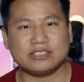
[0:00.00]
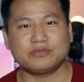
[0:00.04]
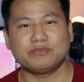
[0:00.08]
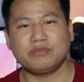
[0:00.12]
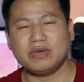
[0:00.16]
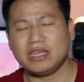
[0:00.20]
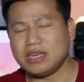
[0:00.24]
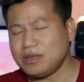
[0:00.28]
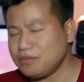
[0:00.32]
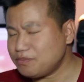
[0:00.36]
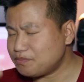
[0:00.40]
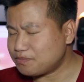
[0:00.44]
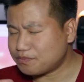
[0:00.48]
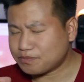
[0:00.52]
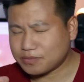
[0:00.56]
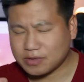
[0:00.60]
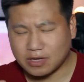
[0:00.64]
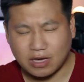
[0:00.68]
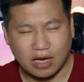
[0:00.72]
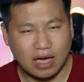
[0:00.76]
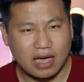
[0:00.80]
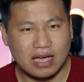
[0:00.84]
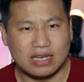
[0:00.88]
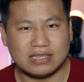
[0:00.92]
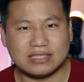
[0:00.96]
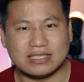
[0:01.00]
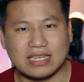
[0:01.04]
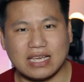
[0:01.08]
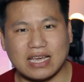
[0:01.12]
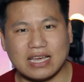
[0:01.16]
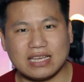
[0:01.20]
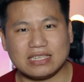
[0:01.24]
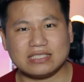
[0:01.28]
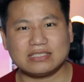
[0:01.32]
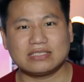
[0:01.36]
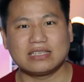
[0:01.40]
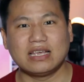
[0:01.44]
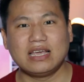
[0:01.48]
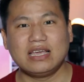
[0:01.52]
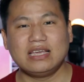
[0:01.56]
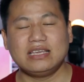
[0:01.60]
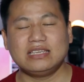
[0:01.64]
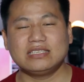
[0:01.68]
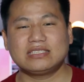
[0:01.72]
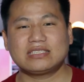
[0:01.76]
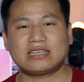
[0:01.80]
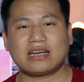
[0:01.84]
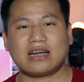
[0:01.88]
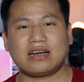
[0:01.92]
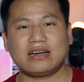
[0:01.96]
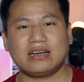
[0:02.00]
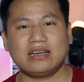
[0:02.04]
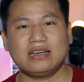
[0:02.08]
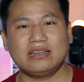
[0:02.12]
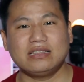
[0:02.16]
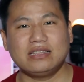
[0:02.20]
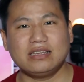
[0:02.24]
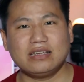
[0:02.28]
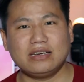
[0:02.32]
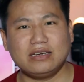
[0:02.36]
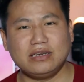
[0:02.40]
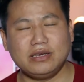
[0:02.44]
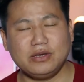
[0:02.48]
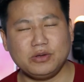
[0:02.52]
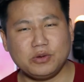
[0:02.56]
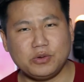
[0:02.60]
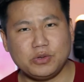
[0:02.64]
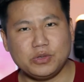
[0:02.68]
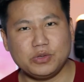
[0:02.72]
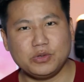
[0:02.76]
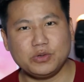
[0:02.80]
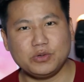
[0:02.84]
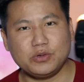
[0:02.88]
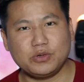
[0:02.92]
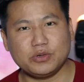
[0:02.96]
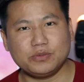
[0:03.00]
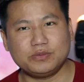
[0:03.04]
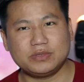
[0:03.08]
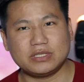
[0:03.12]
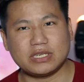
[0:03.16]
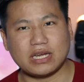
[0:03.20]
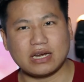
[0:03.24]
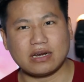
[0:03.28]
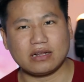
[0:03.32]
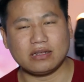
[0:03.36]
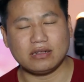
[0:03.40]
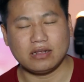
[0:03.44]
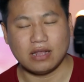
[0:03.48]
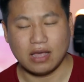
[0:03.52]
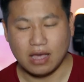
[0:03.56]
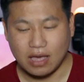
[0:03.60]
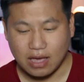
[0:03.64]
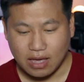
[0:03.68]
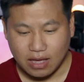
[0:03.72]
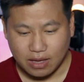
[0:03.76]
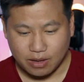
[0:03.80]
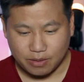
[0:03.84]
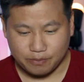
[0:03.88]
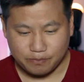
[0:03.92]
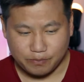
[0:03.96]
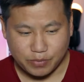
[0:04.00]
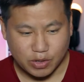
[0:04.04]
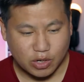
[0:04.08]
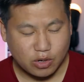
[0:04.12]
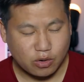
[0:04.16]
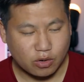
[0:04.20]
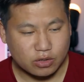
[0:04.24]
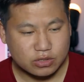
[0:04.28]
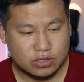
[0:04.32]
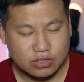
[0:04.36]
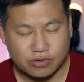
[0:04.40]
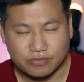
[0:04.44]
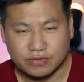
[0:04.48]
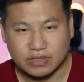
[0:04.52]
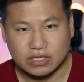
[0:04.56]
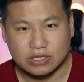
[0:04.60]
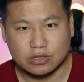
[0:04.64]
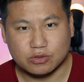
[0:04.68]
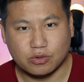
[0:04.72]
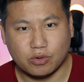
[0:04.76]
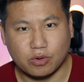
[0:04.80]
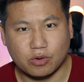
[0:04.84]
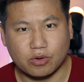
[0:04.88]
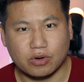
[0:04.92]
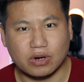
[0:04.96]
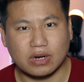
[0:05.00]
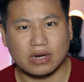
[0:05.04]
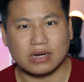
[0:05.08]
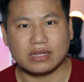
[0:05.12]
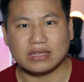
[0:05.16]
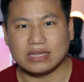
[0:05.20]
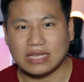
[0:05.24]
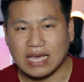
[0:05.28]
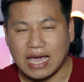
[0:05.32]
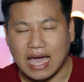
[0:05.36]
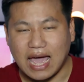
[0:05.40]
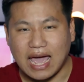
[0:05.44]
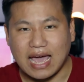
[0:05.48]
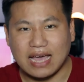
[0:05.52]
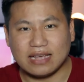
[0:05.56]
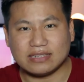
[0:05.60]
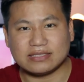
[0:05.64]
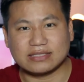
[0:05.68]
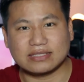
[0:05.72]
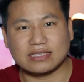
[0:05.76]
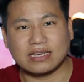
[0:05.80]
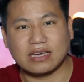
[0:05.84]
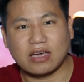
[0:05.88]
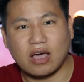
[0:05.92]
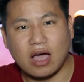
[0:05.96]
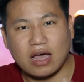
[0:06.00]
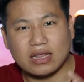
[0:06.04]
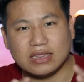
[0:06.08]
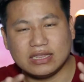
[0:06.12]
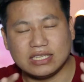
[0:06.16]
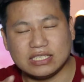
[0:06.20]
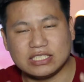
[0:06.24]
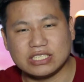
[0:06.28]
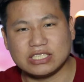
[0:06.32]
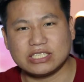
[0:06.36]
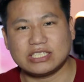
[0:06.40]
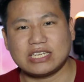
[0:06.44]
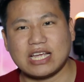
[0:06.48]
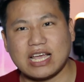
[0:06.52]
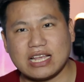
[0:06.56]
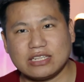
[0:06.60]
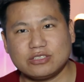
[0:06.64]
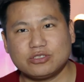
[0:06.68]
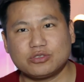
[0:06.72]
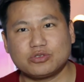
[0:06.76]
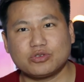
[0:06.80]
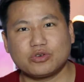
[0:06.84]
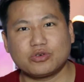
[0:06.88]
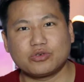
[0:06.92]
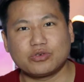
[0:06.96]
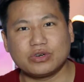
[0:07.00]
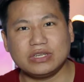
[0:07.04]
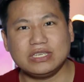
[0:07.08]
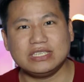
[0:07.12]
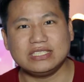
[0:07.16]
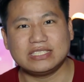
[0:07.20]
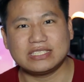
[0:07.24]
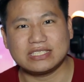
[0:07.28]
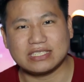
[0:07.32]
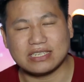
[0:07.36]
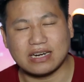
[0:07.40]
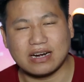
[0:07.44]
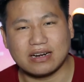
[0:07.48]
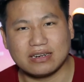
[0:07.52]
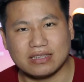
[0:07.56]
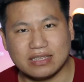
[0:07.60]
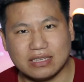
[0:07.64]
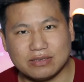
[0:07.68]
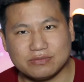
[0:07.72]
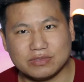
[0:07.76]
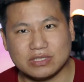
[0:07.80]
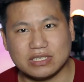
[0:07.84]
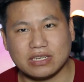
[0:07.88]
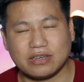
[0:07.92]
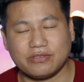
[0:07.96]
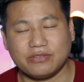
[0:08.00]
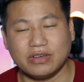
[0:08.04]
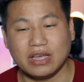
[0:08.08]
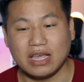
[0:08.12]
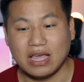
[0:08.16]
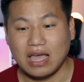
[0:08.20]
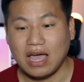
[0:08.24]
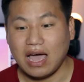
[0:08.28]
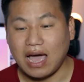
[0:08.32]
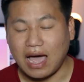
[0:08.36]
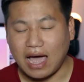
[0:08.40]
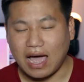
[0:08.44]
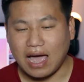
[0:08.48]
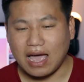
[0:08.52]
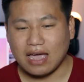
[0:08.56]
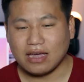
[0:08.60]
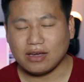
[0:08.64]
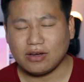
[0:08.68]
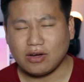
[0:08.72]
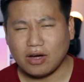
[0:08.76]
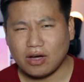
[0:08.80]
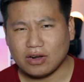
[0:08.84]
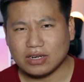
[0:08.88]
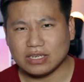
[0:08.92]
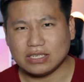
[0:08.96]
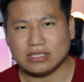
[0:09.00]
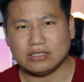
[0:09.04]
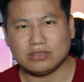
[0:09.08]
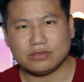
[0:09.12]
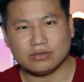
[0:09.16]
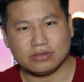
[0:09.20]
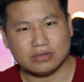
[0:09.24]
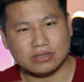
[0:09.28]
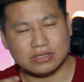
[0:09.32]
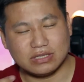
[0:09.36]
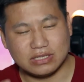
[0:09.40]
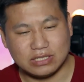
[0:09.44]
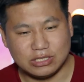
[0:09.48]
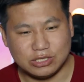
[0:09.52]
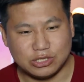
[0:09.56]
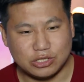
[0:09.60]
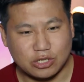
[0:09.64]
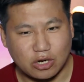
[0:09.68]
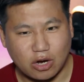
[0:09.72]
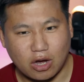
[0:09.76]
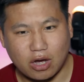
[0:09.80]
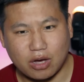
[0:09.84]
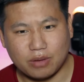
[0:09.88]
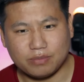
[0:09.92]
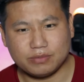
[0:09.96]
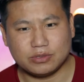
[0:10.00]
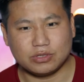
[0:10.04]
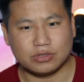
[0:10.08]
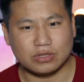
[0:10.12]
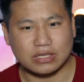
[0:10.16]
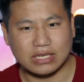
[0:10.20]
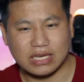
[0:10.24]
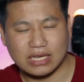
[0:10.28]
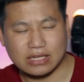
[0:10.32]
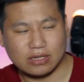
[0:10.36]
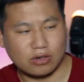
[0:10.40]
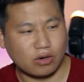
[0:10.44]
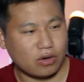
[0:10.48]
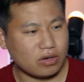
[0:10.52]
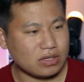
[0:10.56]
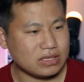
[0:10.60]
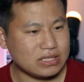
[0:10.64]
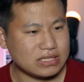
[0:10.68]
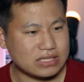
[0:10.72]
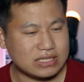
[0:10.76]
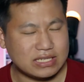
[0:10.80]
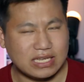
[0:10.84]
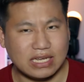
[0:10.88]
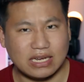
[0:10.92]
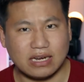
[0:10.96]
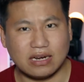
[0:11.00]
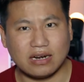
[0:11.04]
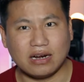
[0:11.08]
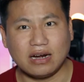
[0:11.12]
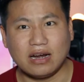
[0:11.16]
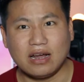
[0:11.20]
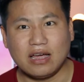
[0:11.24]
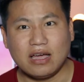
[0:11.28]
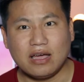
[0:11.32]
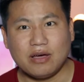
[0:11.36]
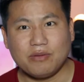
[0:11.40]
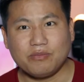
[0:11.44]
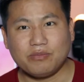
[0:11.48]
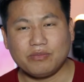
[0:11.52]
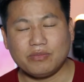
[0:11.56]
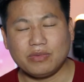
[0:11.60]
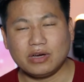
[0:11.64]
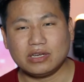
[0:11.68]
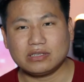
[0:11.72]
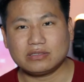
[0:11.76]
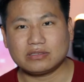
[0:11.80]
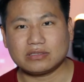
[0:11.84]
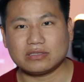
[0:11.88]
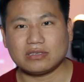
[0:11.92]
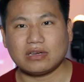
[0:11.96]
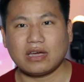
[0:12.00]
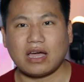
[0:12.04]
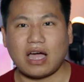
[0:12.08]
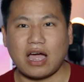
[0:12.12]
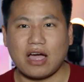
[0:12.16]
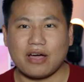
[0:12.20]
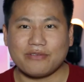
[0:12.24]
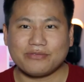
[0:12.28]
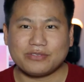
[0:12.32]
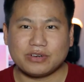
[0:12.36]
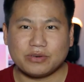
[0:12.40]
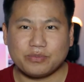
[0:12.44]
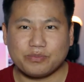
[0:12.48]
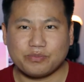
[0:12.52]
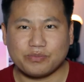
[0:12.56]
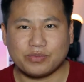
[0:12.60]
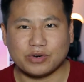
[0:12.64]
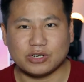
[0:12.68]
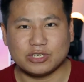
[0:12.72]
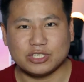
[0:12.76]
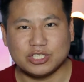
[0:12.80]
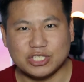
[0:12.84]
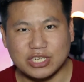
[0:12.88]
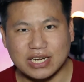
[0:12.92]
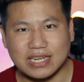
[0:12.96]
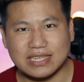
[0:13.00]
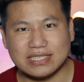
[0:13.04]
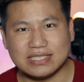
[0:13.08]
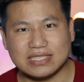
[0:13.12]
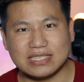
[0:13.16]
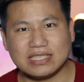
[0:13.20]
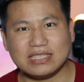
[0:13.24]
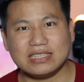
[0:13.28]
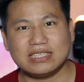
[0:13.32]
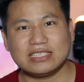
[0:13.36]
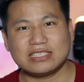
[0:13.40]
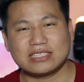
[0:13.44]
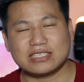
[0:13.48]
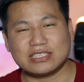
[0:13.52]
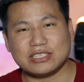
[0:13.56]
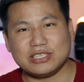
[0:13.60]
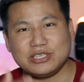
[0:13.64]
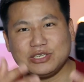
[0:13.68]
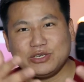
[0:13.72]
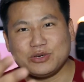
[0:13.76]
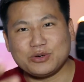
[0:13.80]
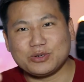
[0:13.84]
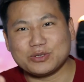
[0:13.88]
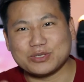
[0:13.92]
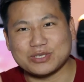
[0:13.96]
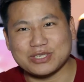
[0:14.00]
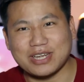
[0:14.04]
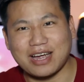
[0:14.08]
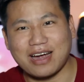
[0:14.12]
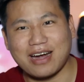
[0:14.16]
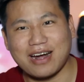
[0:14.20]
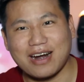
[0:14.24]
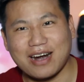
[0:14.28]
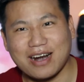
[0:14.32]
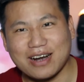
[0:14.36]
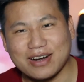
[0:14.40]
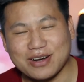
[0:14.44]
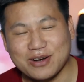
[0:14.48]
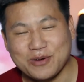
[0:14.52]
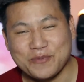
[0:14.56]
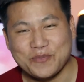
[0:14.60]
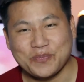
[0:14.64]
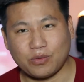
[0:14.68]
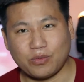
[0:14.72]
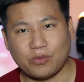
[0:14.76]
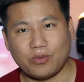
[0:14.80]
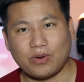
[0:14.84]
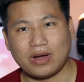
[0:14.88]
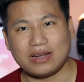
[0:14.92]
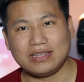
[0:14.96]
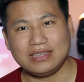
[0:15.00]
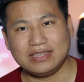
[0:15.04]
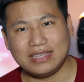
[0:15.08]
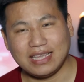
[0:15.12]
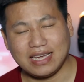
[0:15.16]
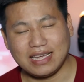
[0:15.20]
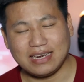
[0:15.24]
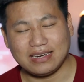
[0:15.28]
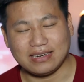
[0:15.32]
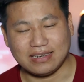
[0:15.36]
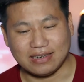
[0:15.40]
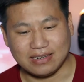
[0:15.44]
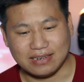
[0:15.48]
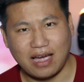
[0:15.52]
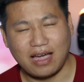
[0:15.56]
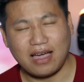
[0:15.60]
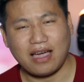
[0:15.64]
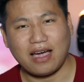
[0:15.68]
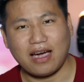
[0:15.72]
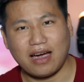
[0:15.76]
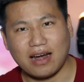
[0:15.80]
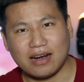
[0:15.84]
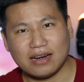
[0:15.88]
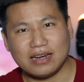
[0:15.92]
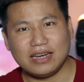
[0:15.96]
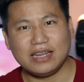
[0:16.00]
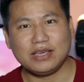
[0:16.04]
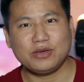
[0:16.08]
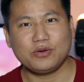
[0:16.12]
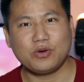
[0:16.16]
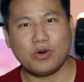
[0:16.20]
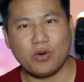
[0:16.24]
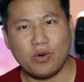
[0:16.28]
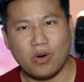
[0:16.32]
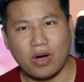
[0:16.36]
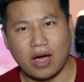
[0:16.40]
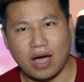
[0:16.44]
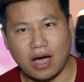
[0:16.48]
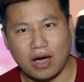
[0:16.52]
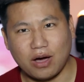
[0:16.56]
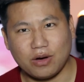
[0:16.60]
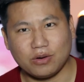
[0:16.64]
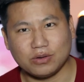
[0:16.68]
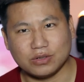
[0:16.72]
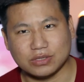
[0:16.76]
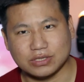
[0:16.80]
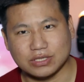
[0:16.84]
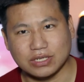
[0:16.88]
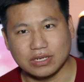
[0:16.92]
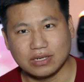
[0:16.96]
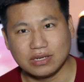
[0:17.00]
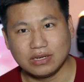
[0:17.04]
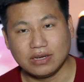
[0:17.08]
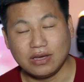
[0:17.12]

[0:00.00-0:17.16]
Many guys has started their new YouTube channel because of this corona. They has got this chance to restart themselves. I got into the job to get all this gear, but after purchasing this EOS R, what then? I hardly go out.